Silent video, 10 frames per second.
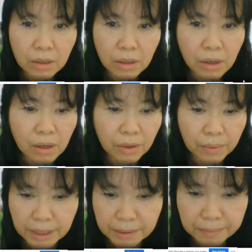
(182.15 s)
where
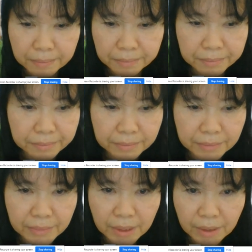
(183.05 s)

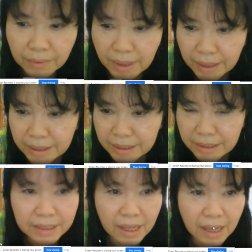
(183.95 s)
it is
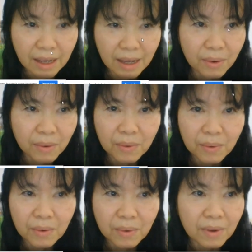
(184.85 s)
just now?
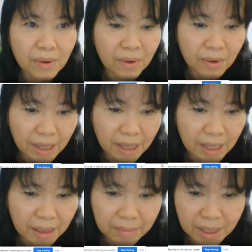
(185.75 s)
Okay,
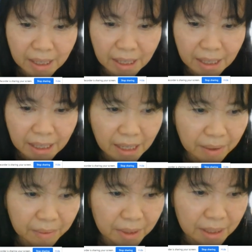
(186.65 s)
never mind. I
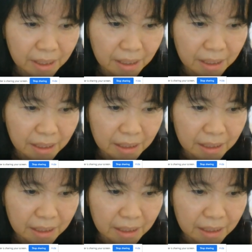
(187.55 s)
will.